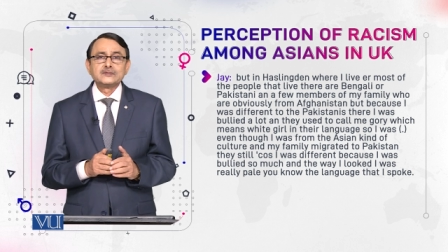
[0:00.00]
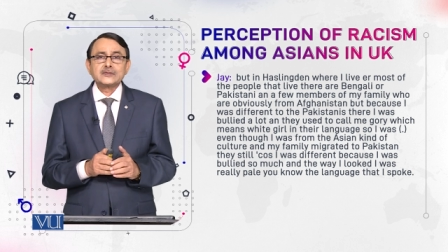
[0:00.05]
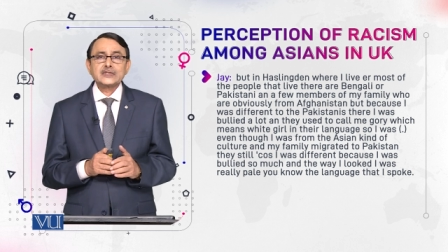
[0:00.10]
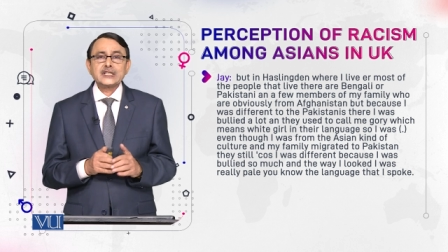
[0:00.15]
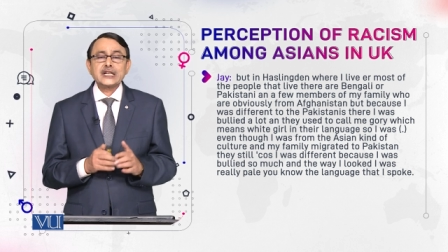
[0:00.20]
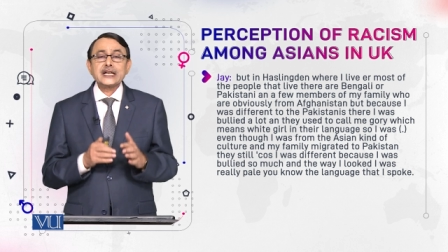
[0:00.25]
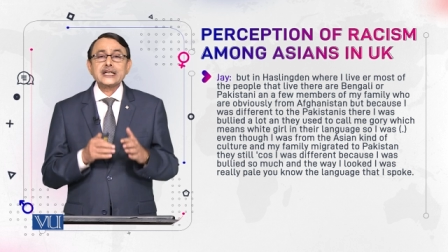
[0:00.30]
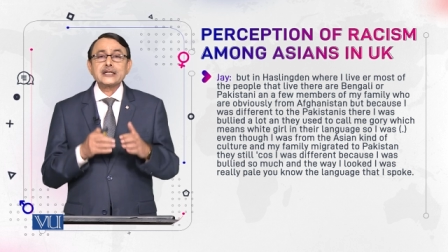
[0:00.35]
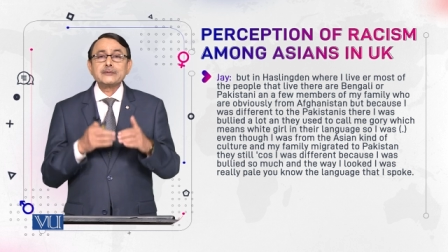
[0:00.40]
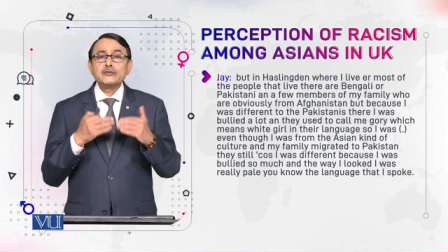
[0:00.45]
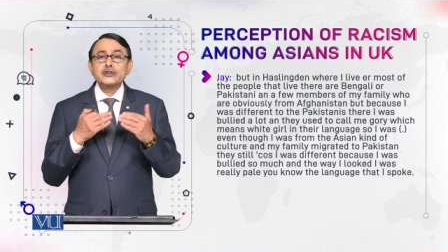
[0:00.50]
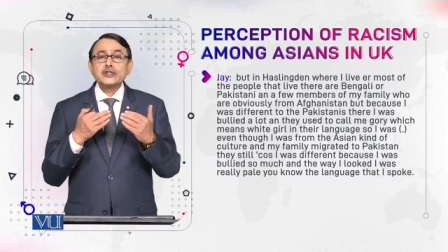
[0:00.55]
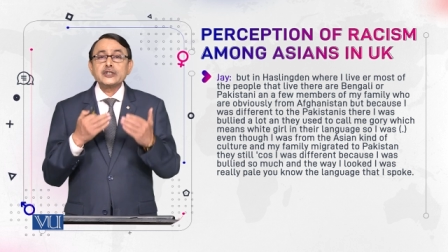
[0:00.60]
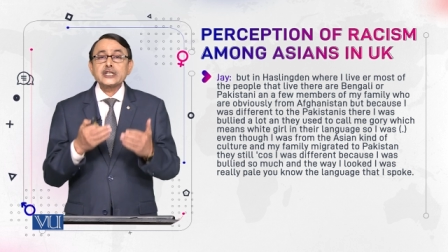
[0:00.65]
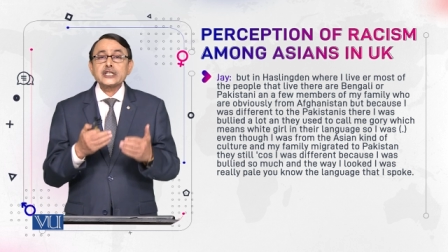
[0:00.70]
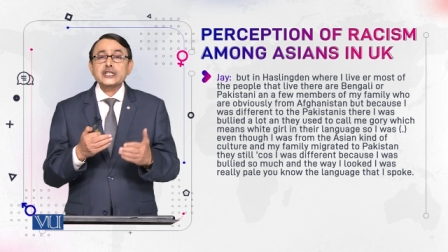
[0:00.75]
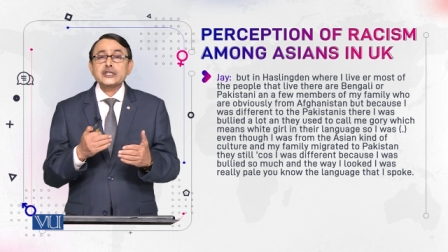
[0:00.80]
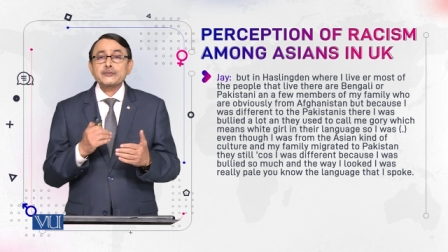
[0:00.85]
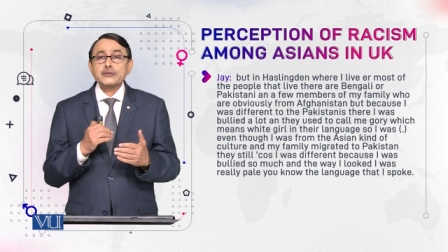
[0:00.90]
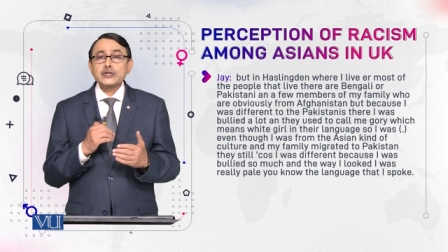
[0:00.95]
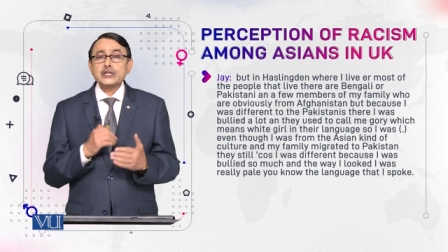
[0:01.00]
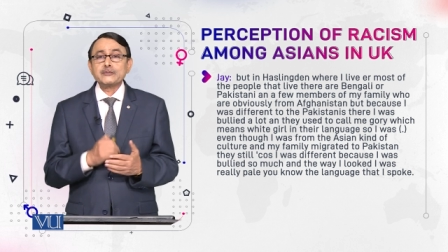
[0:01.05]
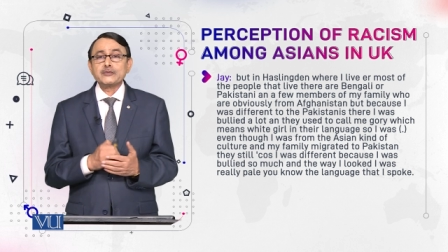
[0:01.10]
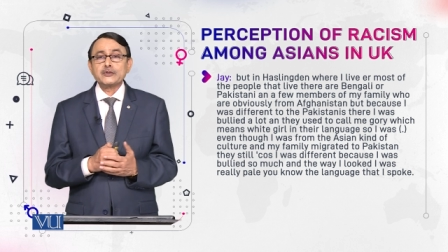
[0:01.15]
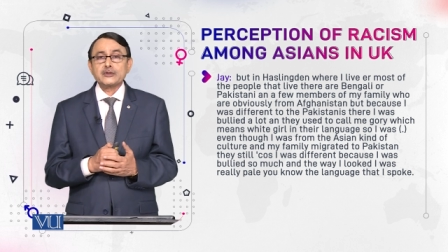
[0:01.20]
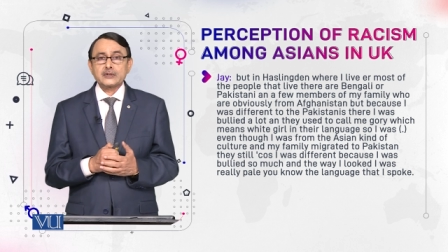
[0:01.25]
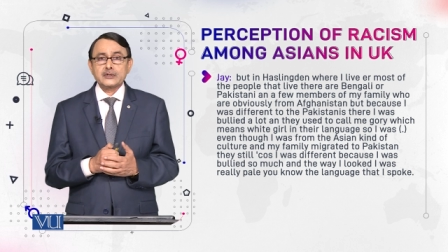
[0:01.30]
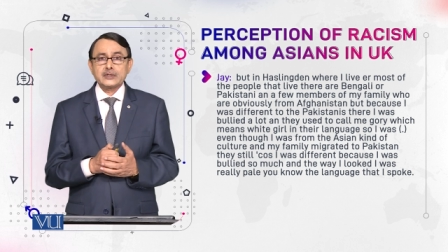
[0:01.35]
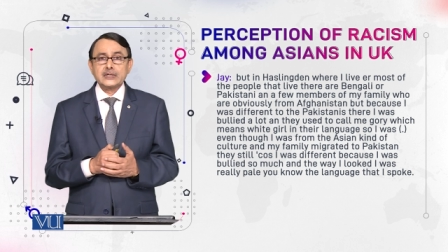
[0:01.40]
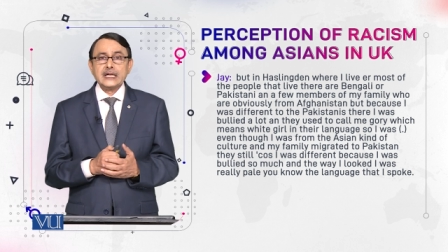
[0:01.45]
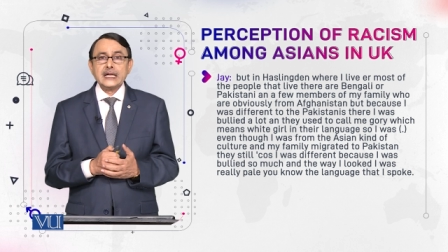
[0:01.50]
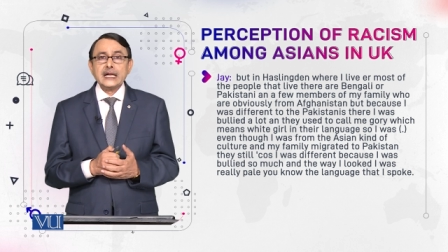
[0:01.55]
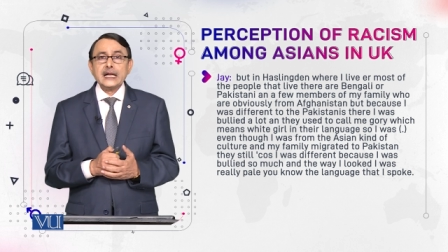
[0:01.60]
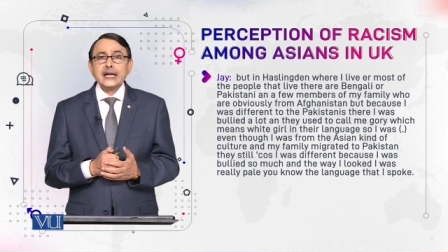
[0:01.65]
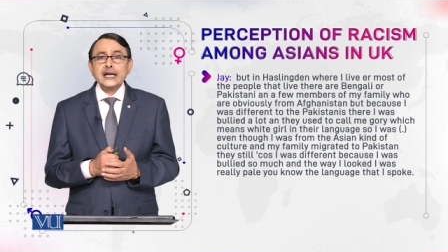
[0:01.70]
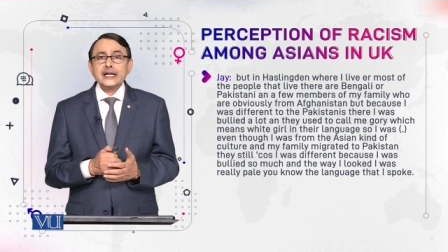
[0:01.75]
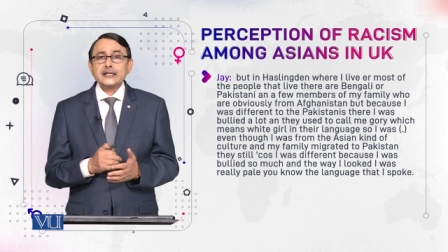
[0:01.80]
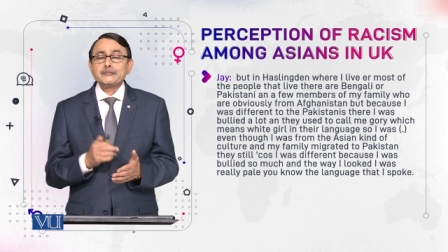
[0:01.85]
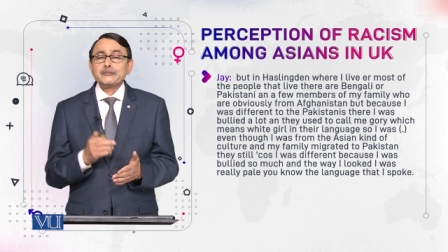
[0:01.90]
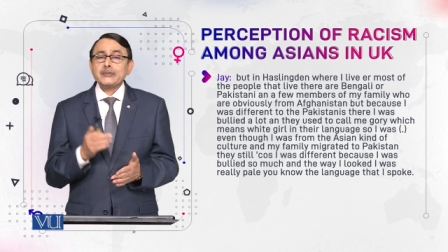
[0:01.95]
like British people
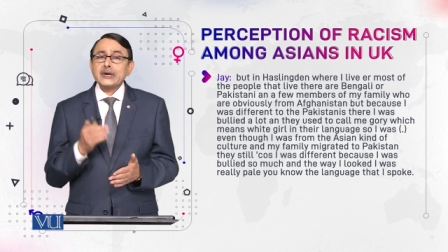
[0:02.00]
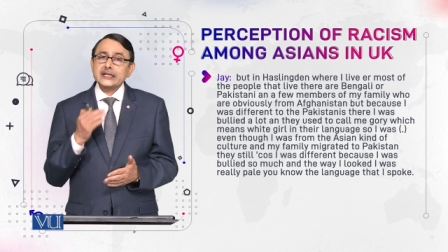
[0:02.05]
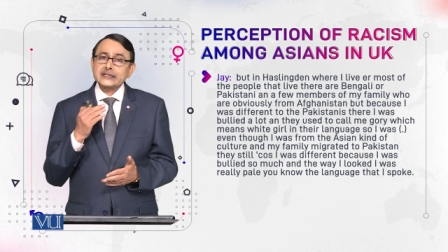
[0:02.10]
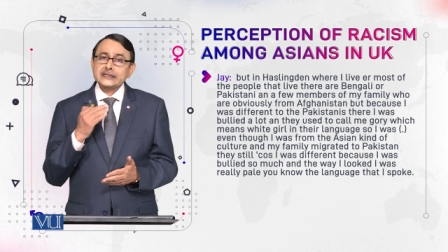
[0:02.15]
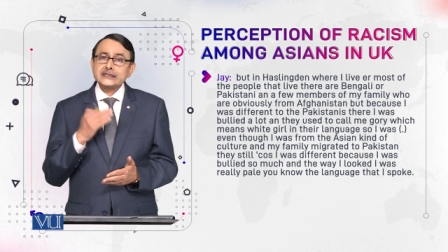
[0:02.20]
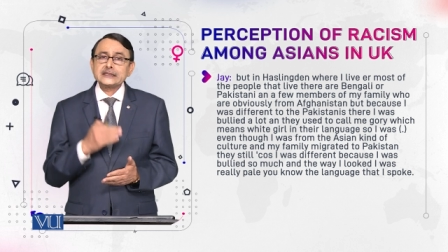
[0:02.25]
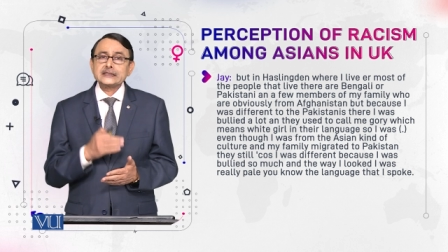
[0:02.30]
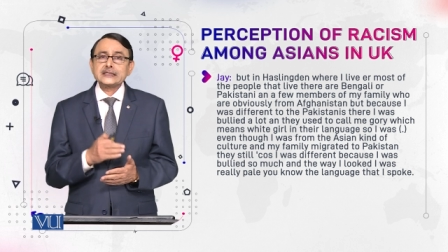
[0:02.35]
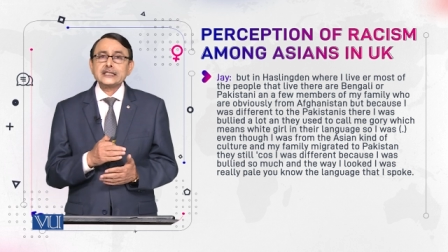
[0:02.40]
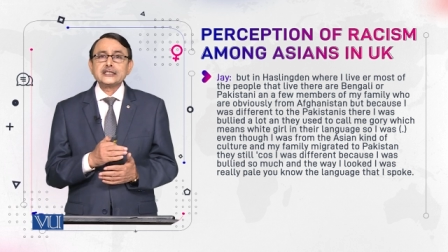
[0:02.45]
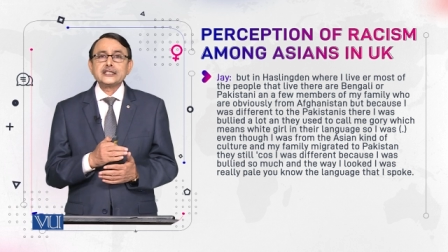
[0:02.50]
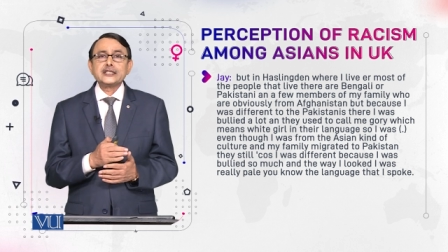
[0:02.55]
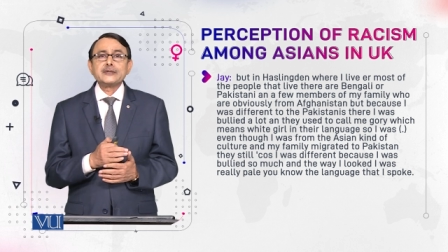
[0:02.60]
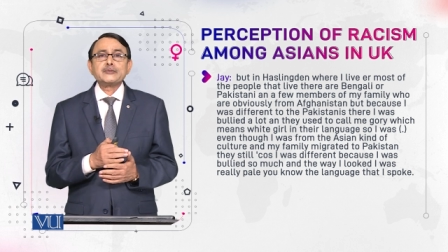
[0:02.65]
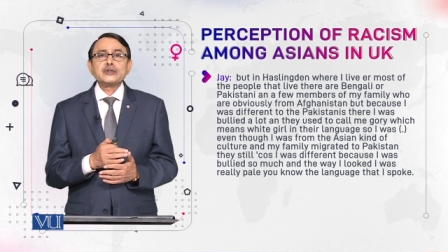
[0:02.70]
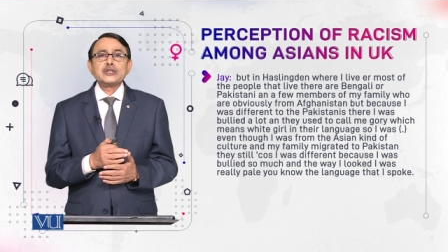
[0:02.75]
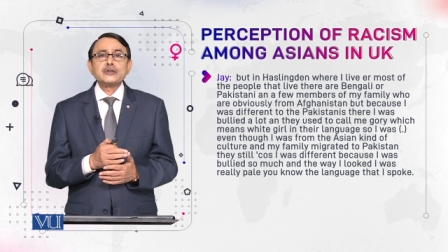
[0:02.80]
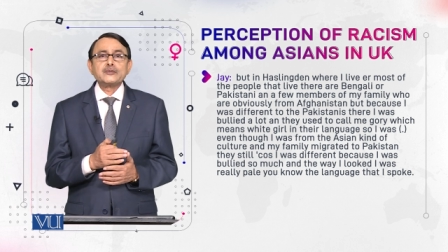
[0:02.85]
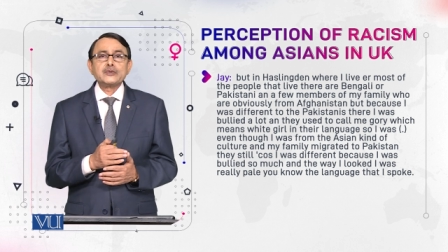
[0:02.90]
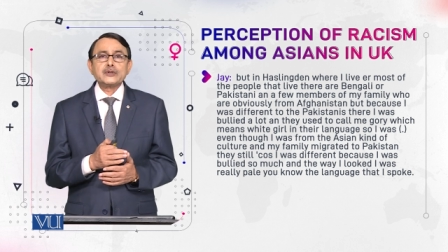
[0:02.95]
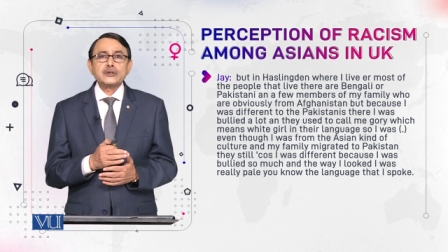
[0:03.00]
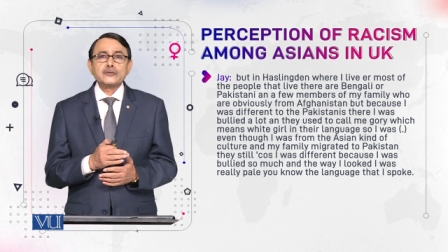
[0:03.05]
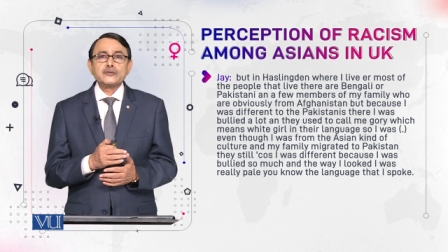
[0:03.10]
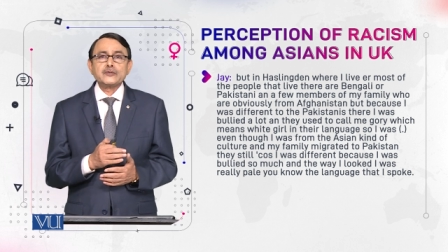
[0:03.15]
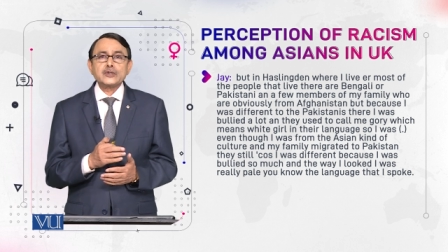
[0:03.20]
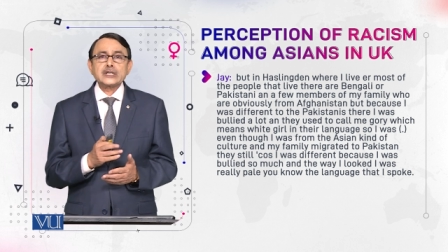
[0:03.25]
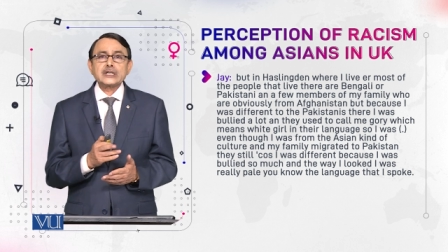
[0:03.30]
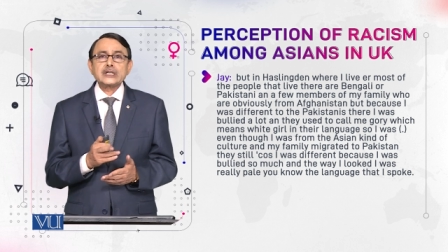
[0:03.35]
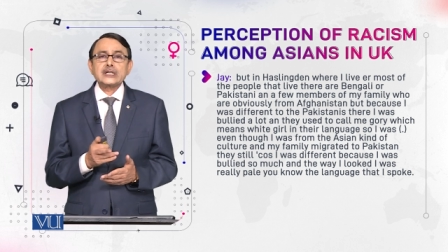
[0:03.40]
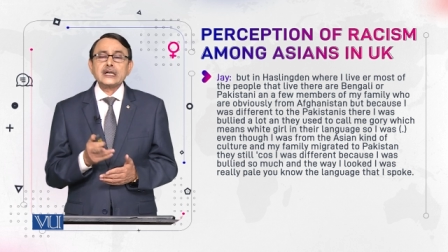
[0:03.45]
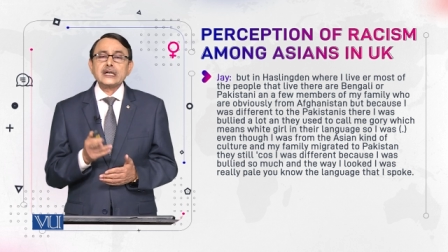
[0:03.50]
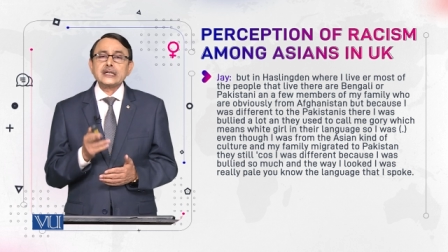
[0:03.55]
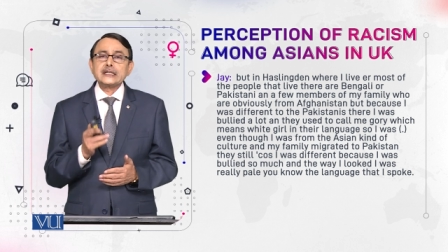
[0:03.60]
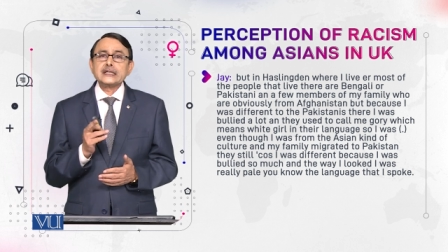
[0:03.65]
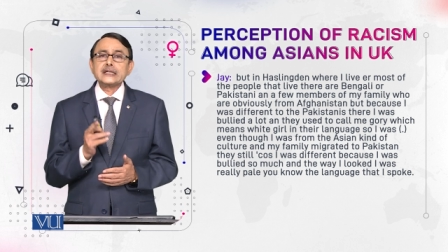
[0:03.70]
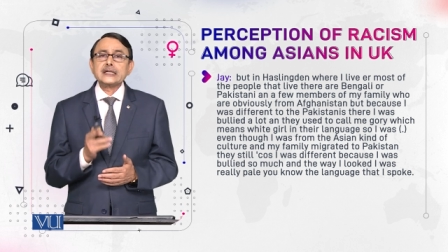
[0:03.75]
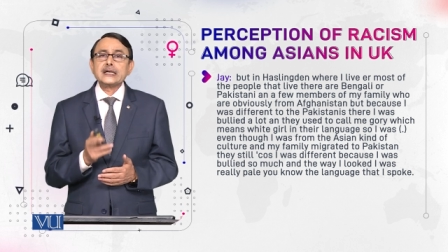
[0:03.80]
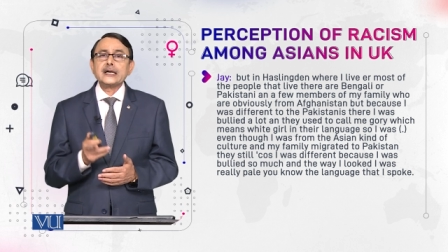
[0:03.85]
and Pakistani people were calling